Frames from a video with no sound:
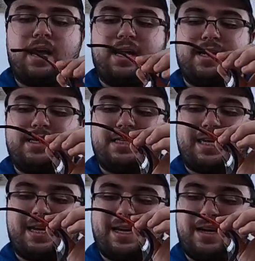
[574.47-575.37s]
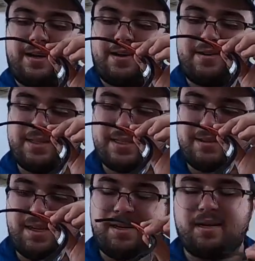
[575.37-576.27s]
And
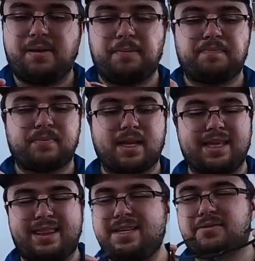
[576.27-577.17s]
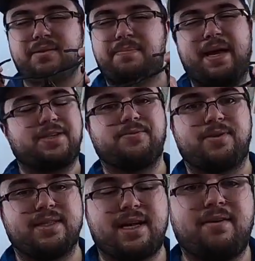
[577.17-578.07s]
honestly, these are the best
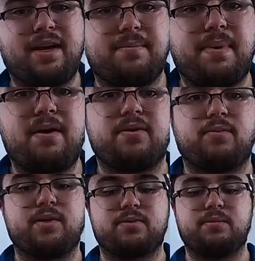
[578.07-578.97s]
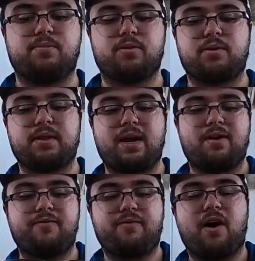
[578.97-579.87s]
ones. I like them better than the ones with the border. They
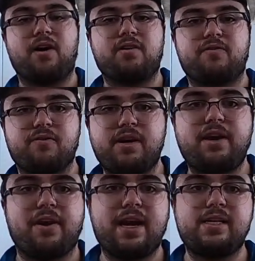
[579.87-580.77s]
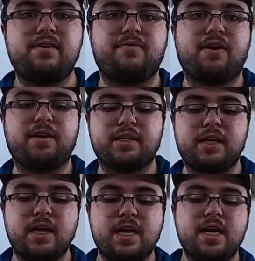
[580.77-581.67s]
are fog free or anti-fog,
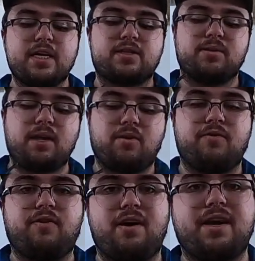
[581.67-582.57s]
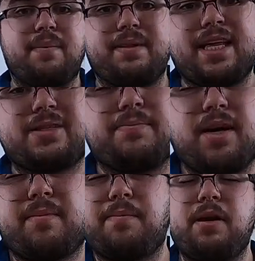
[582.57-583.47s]
so they don't fog up. And that's
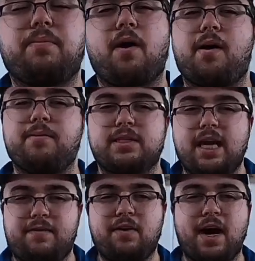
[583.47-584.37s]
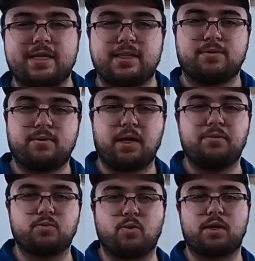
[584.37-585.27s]
probably my big problem with safety glasses. When I
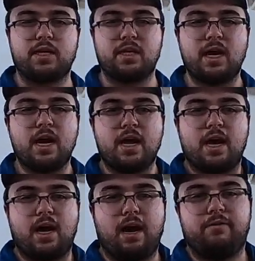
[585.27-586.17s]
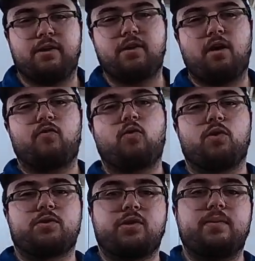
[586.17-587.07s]
was working out on the golf
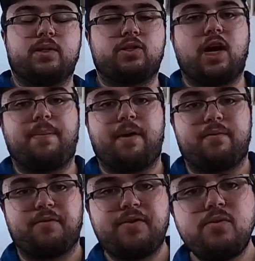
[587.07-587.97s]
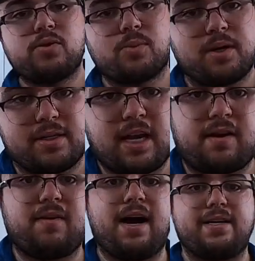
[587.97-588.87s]
course or even the shop, I refused to wear
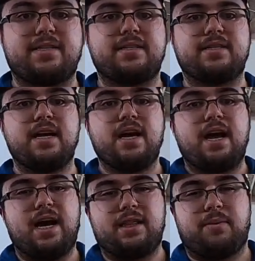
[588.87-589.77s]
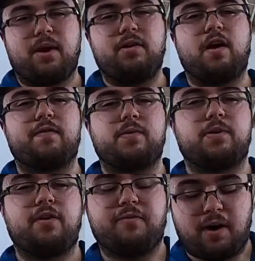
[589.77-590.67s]
safety glasses. They were
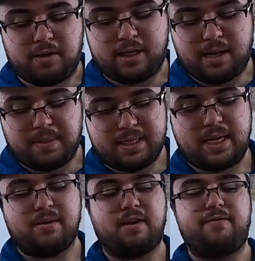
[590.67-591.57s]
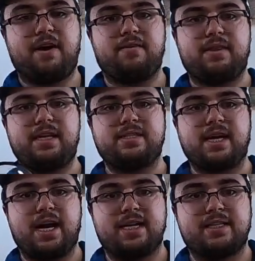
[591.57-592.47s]
uncomfortable, they fogged up, until I found these
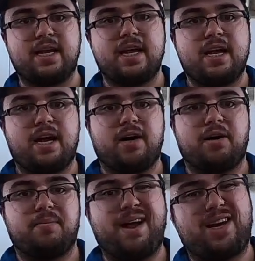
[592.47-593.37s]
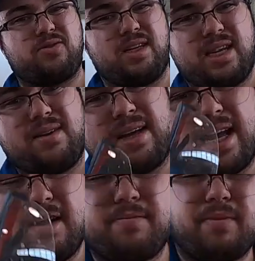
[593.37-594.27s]
guys. Actually, until I
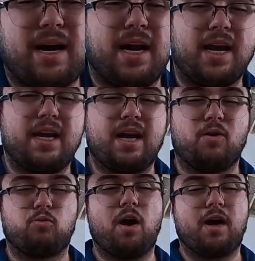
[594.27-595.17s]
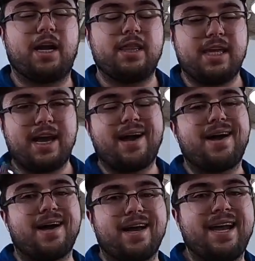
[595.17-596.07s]
got hit by a rock in the
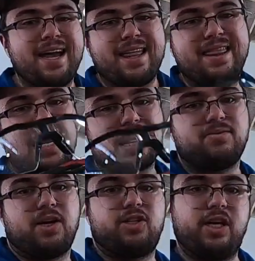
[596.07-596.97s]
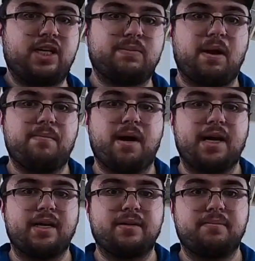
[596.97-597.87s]
eye, that's when I changed my
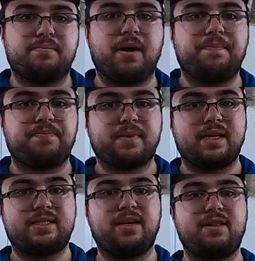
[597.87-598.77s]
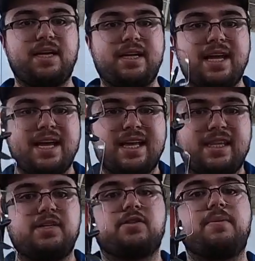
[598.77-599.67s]
mind. But till then,
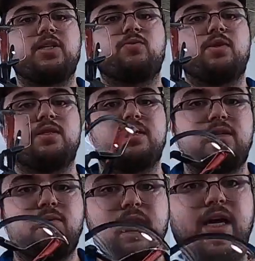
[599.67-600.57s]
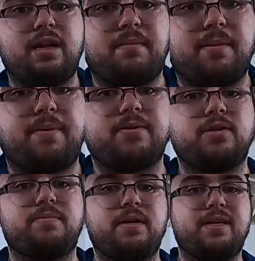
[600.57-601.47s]
these are the best ones you can get in my
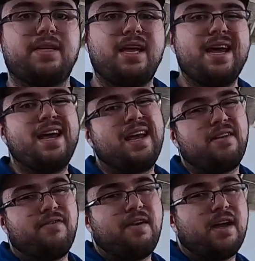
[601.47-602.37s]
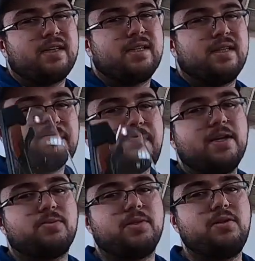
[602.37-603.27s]
personal opinion. In fact, the
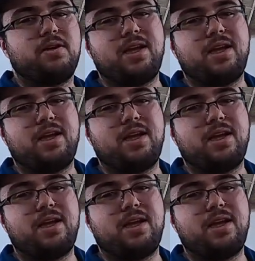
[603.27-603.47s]
best ones you